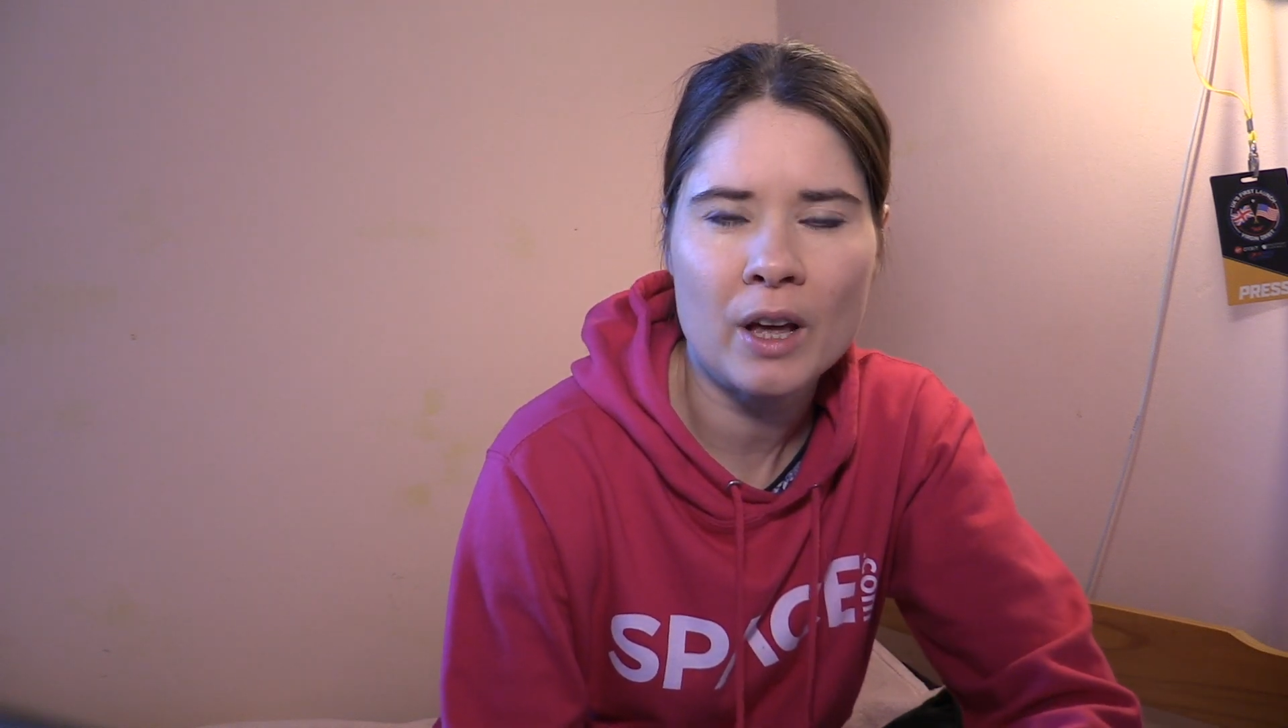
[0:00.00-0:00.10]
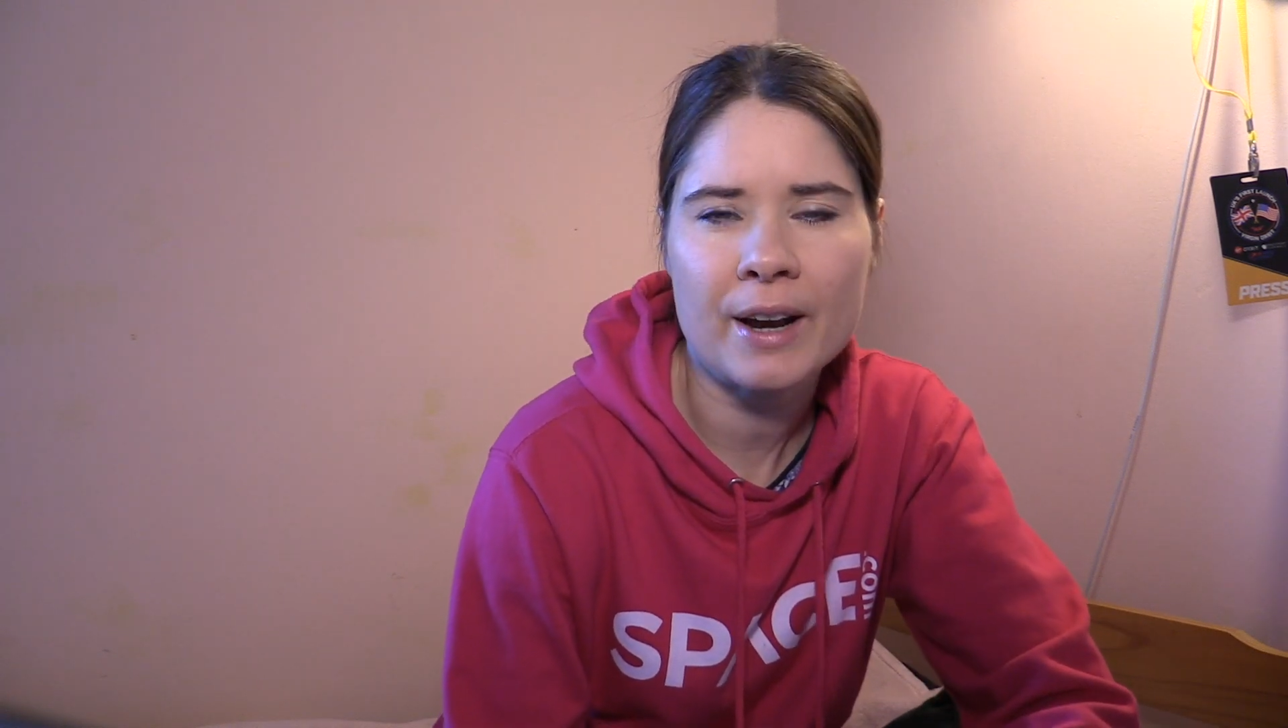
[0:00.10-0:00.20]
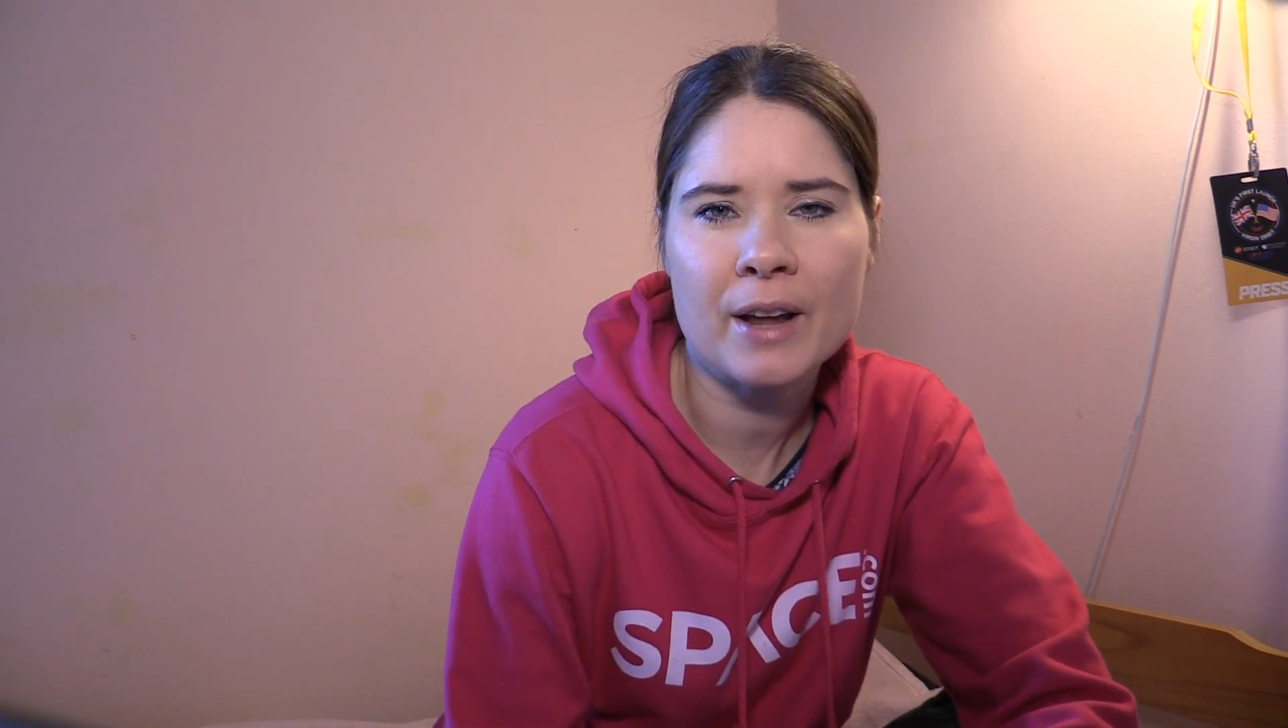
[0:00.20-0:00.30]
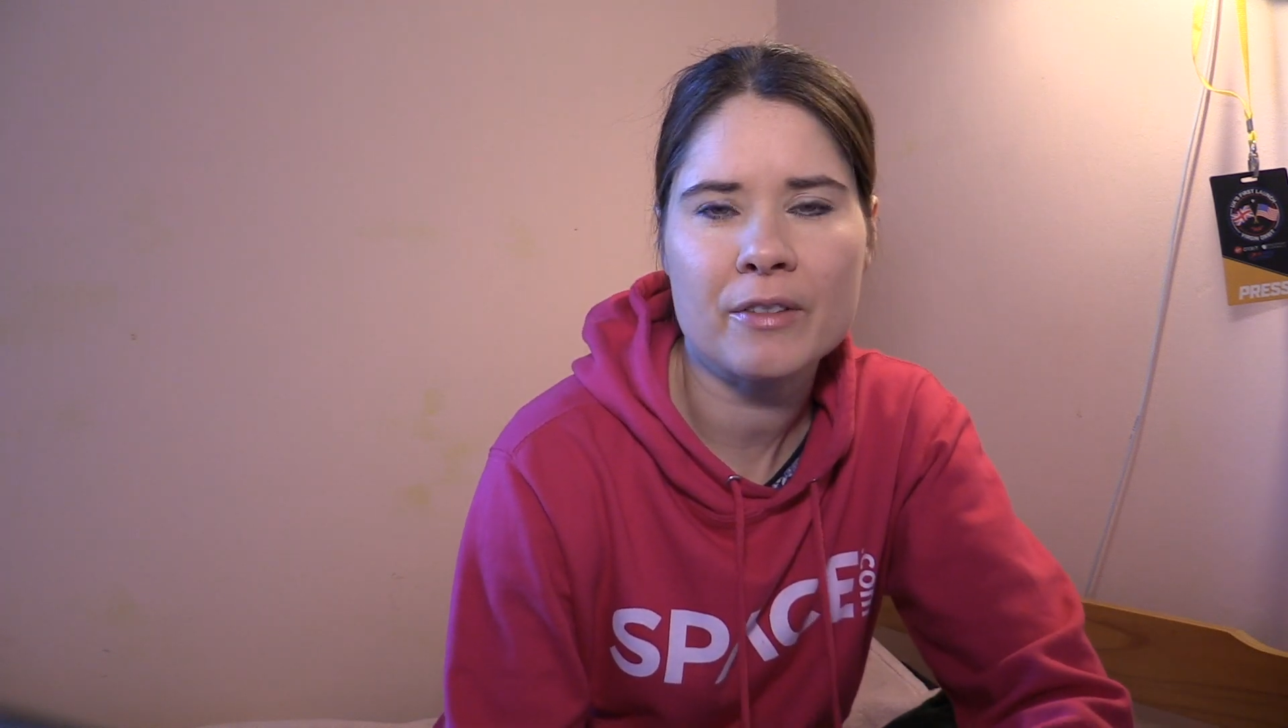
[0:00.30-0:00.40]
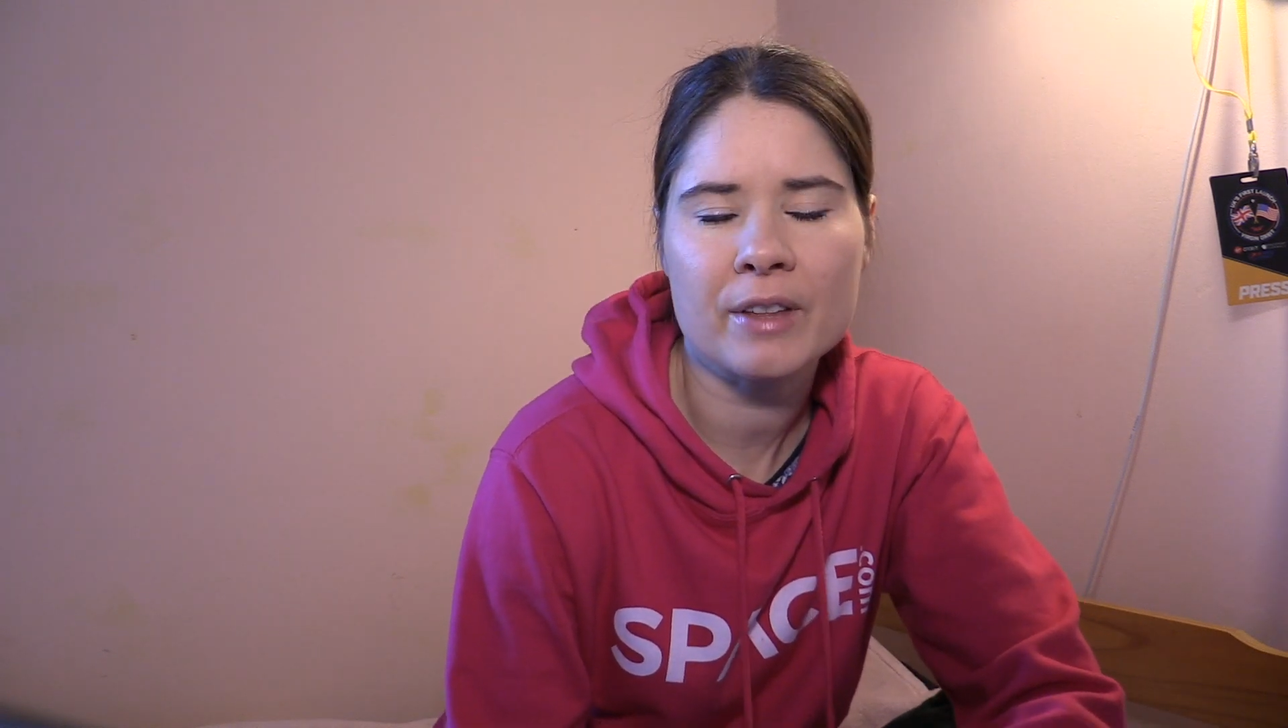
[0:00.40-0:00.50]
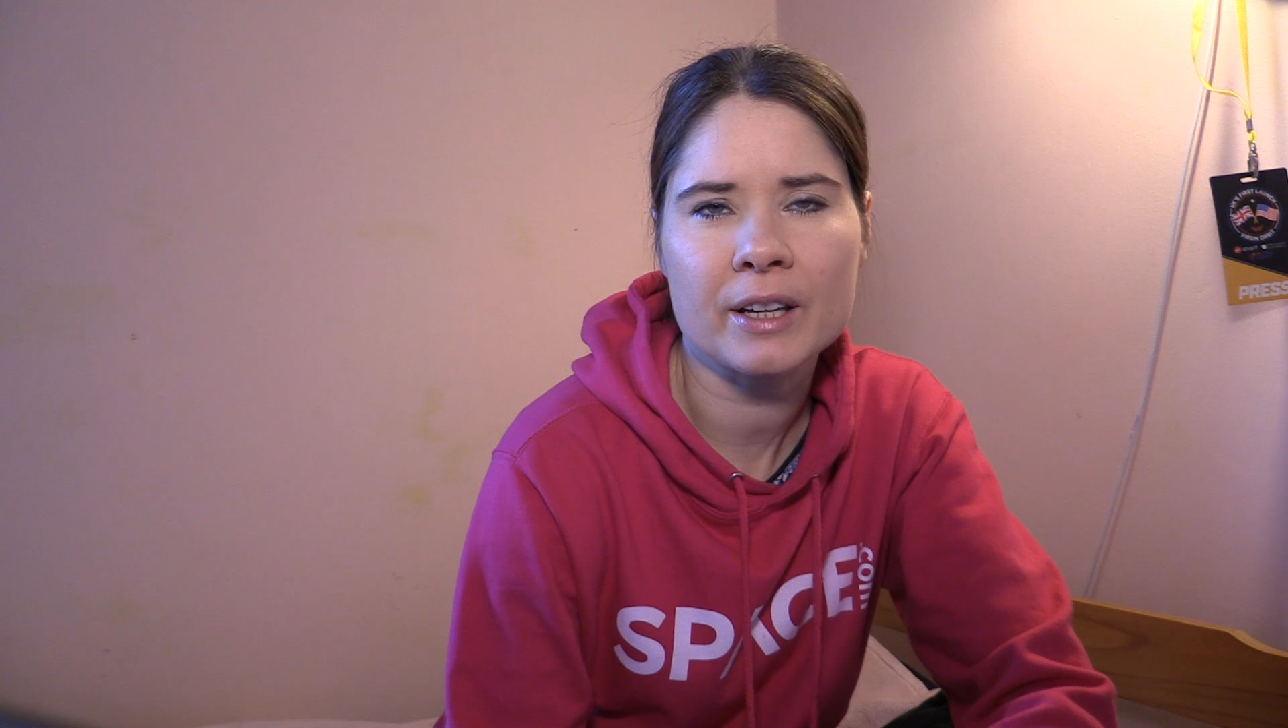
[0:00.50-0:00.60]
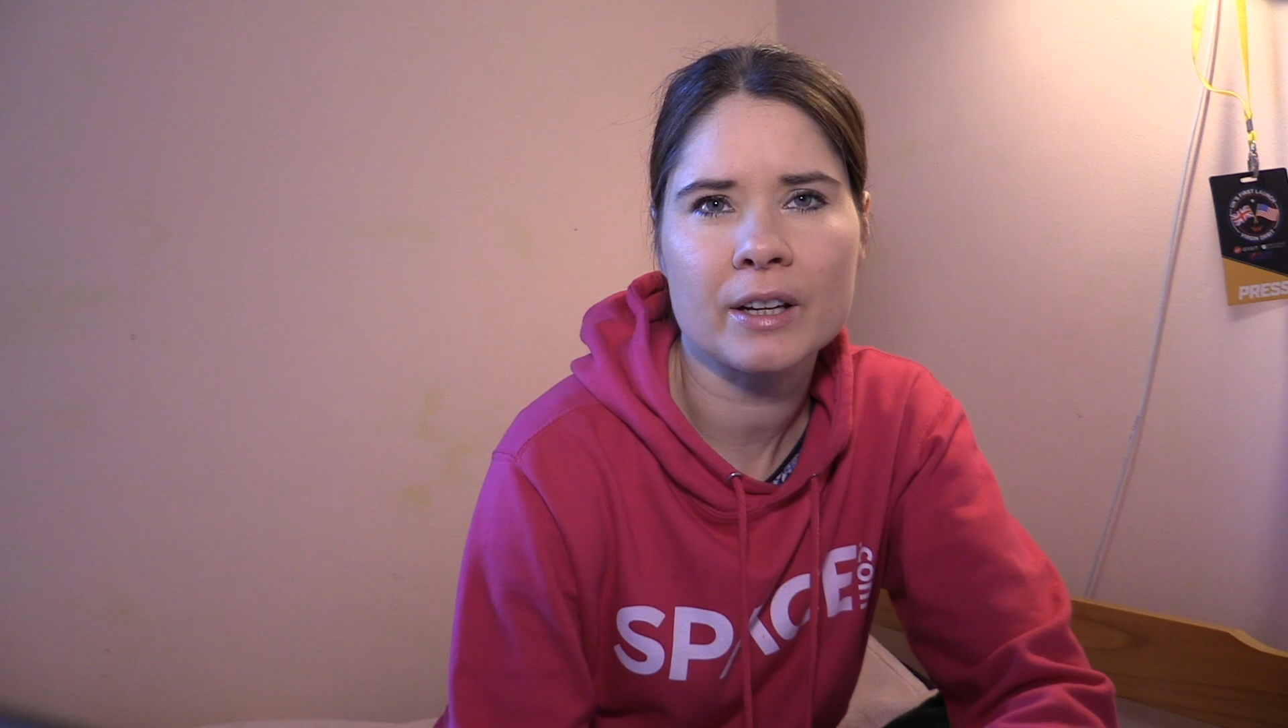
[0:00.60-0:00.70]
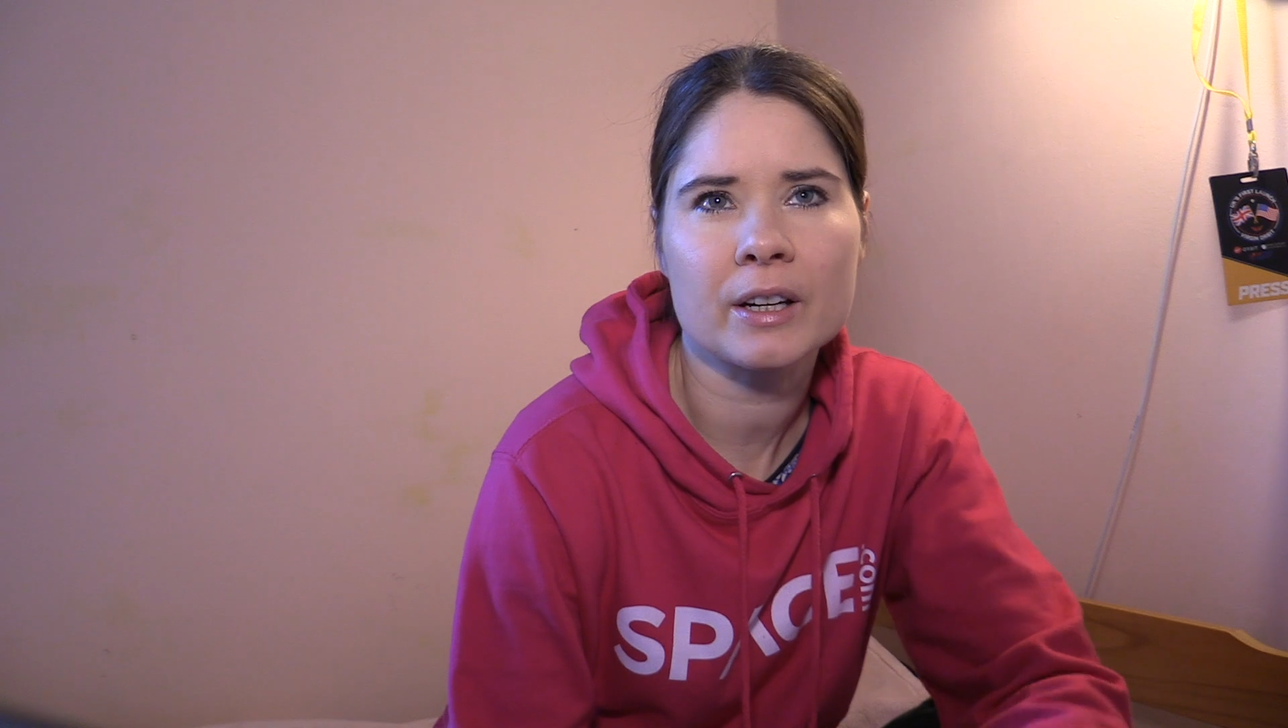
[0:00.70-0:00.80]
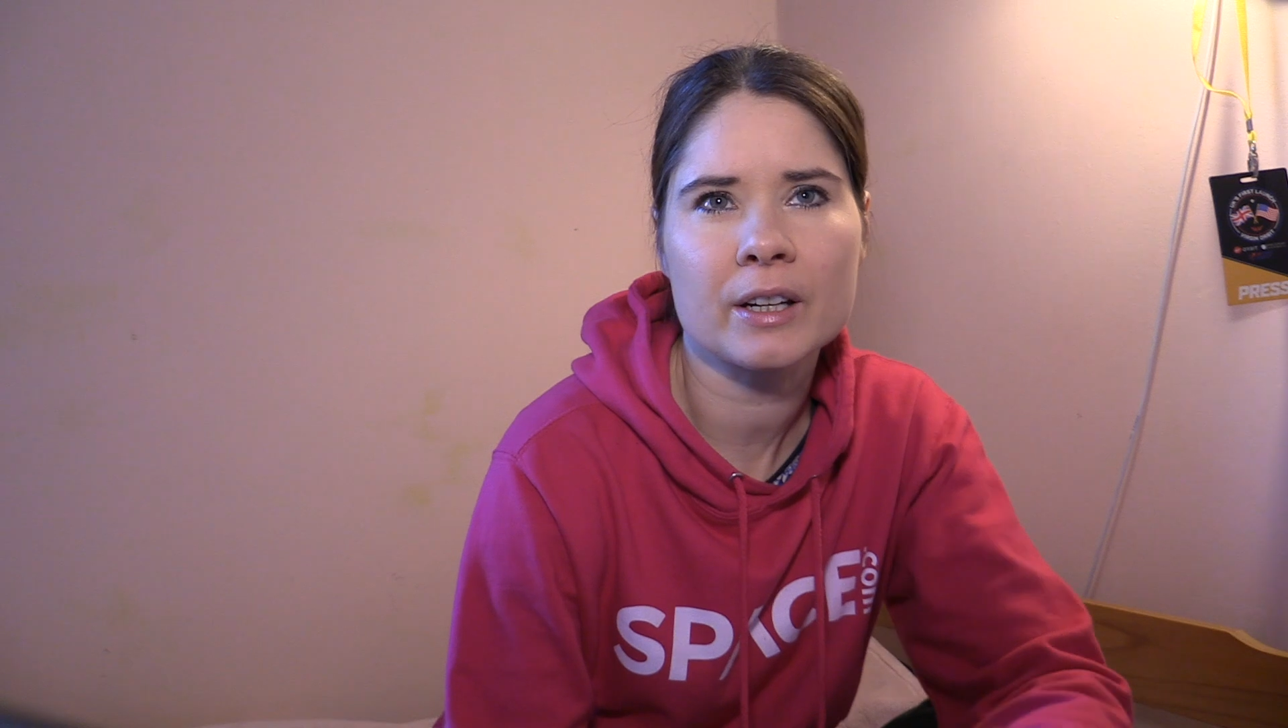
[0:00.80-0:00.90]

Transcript: And I think,